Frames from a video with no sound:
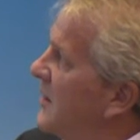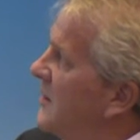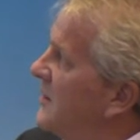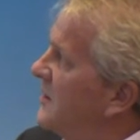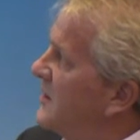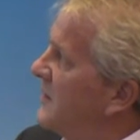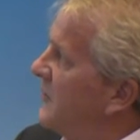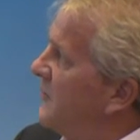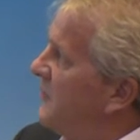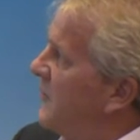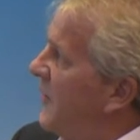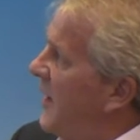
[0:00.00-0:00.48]

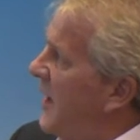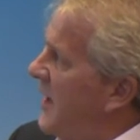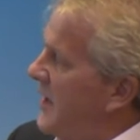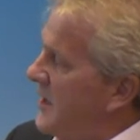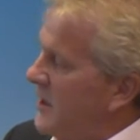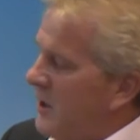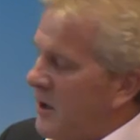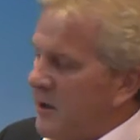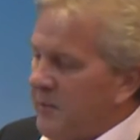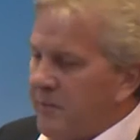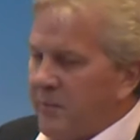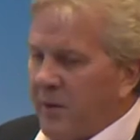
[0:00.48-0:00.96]
define
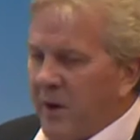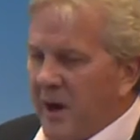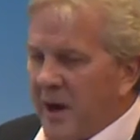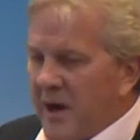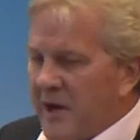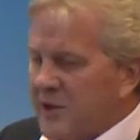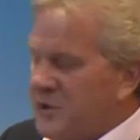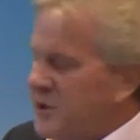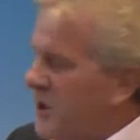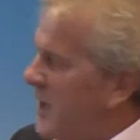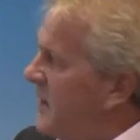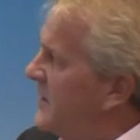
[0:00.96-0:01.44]
our
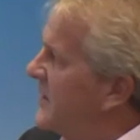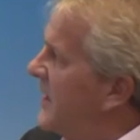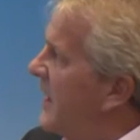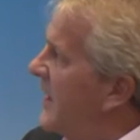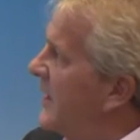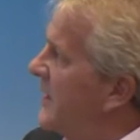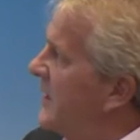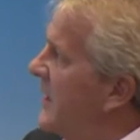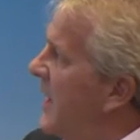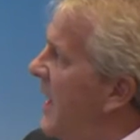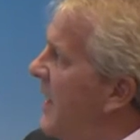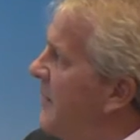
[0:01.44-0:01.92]
project
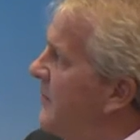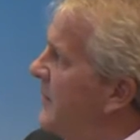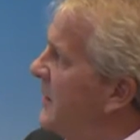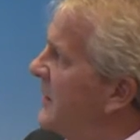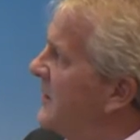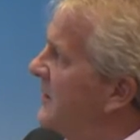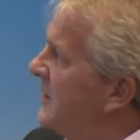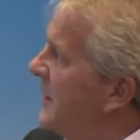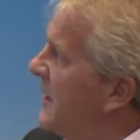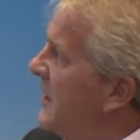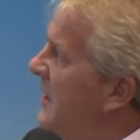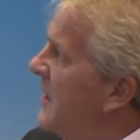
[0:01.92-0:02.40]

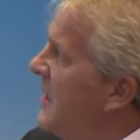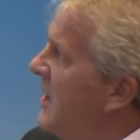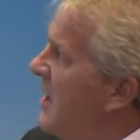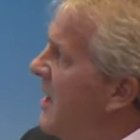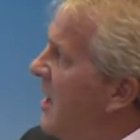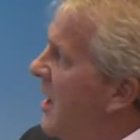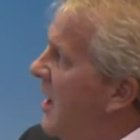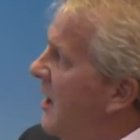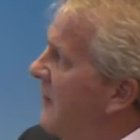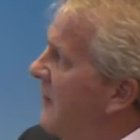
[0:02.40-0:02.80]
economically, our